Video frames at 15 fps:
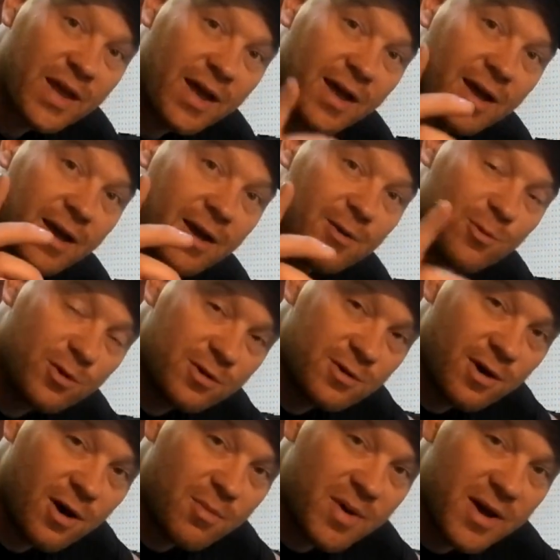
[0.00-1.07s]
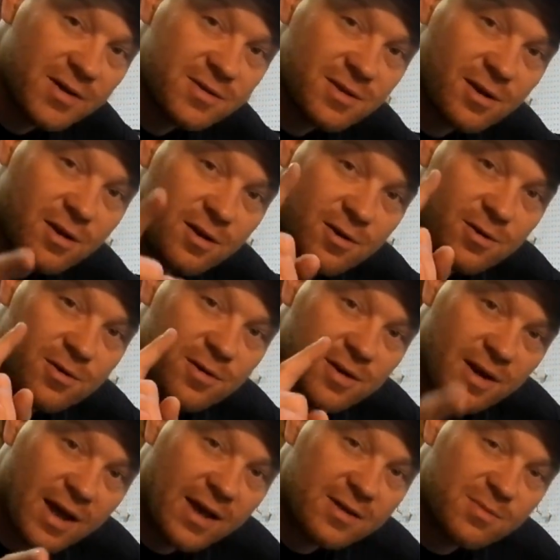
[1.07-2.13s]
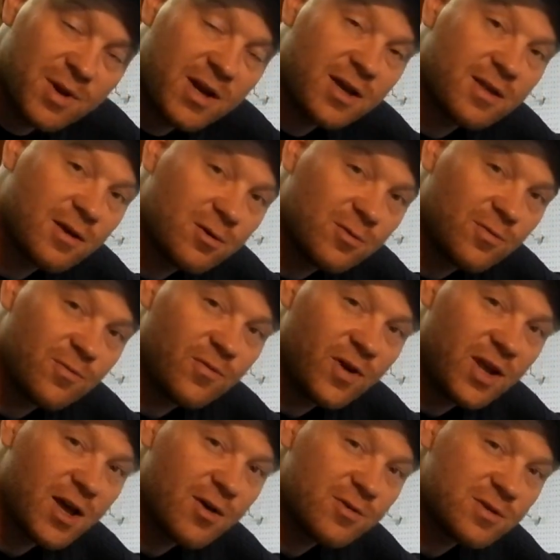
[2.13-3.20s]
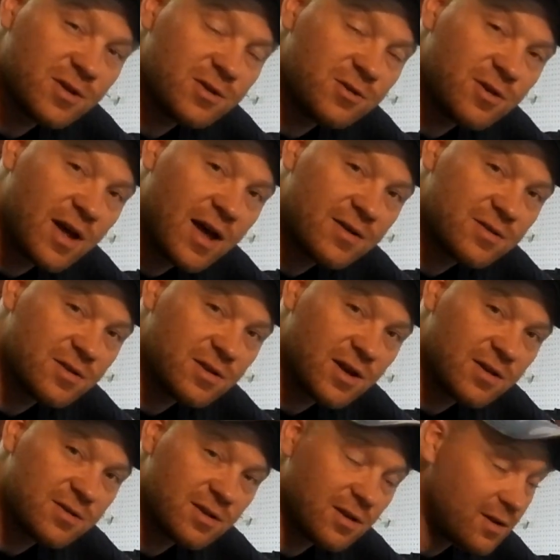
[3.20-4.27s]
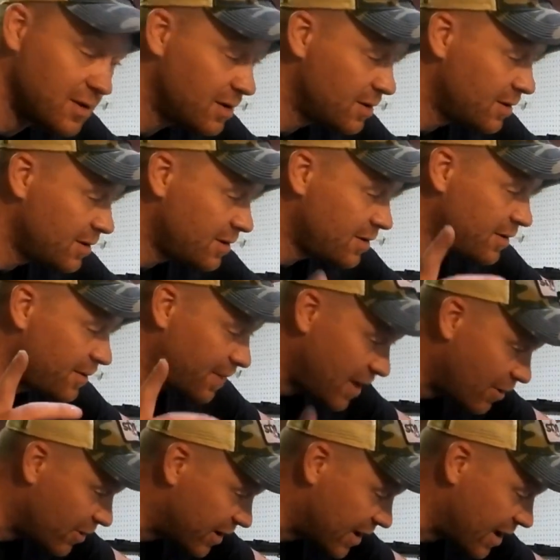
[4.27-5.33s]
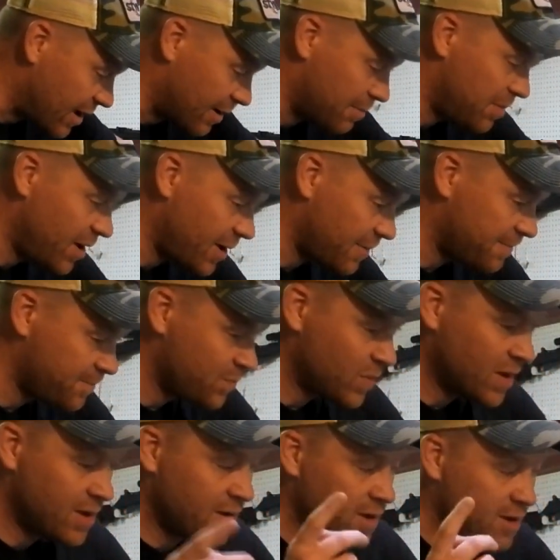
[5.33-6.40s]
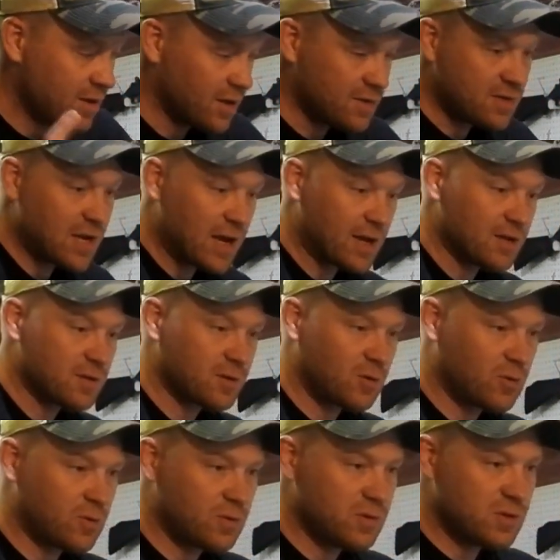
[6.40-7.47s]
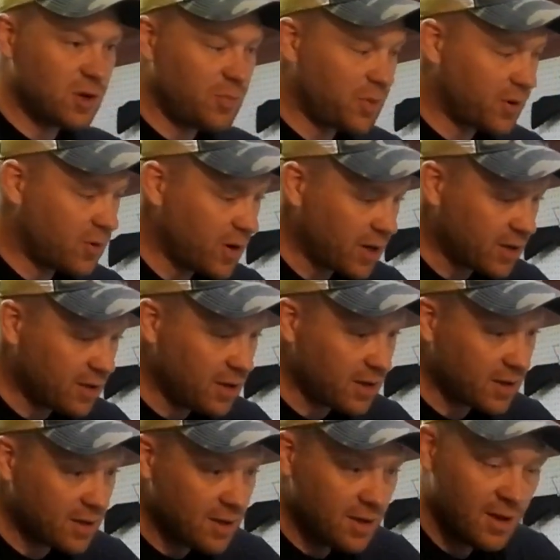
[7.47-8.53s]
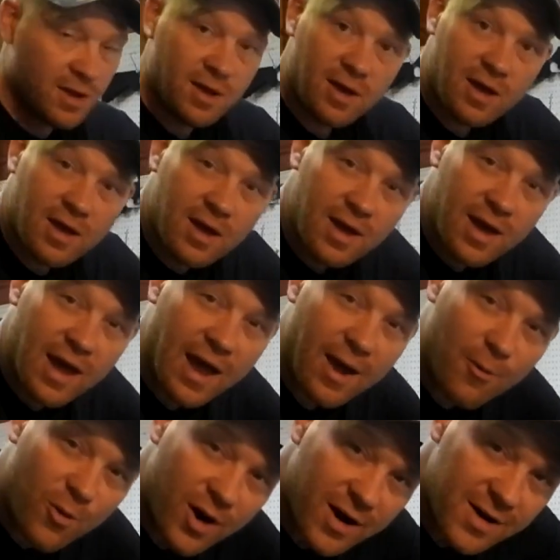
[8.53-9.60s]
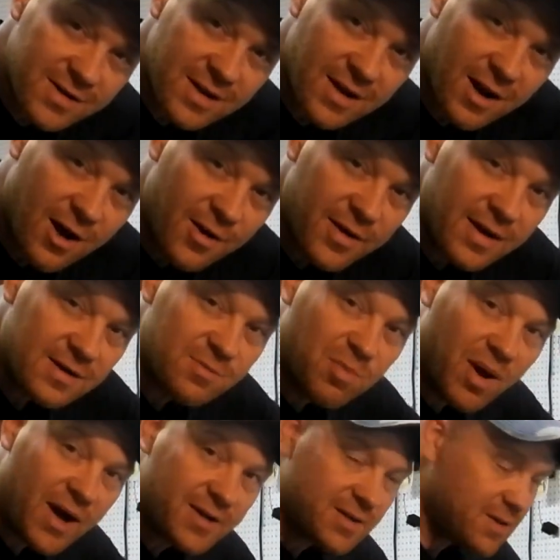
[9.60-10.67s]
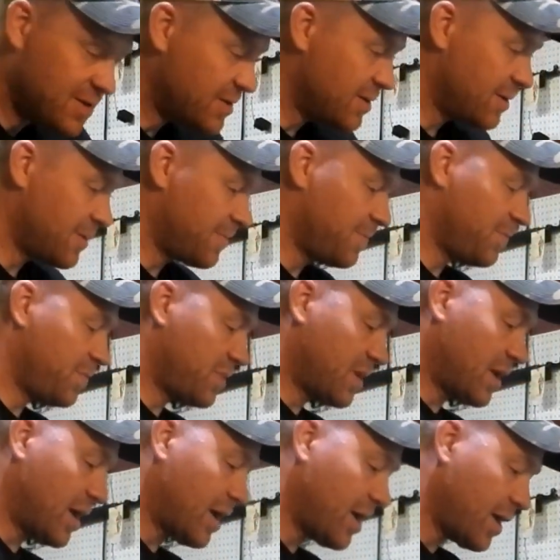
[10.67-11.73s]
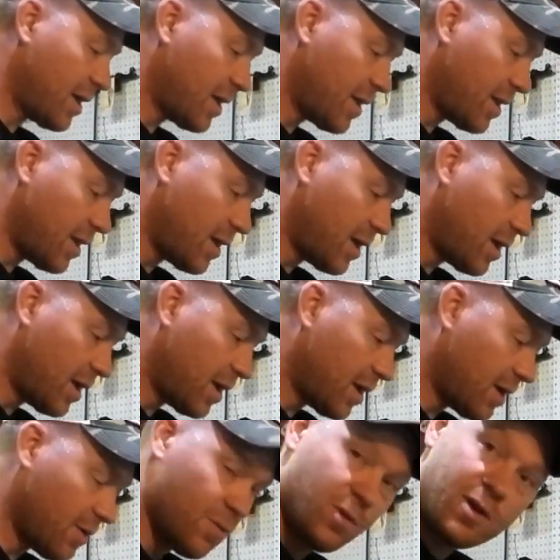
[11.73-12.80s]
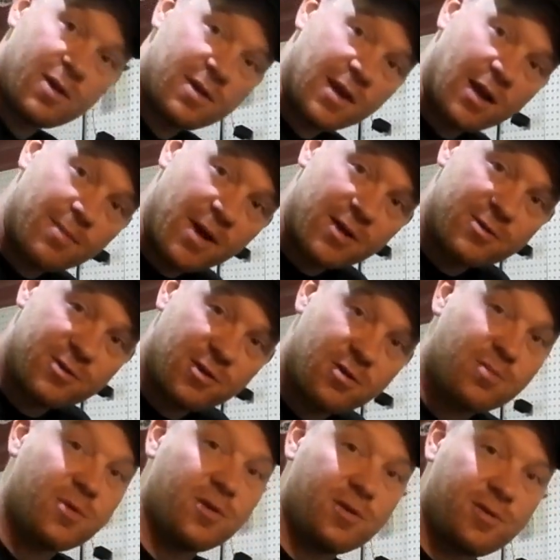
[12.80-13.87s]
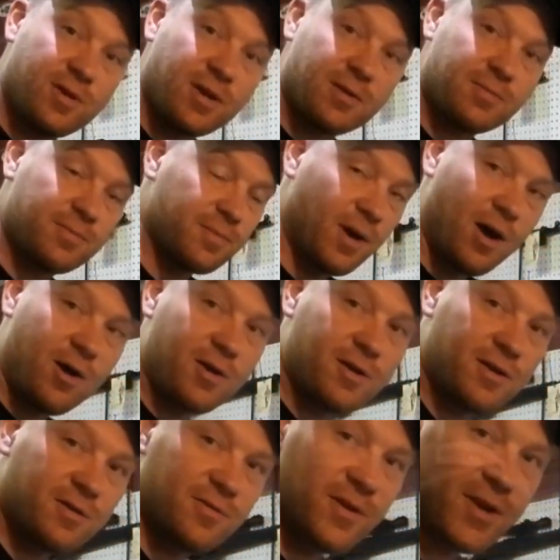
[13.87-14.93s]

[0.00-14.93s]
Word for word: and we'll do our best to do as many of those videos that you guys suggested that we can. But let's take a super quick look at what is in all these boxes, and then we're going to take them out and shoot them real quick, all in this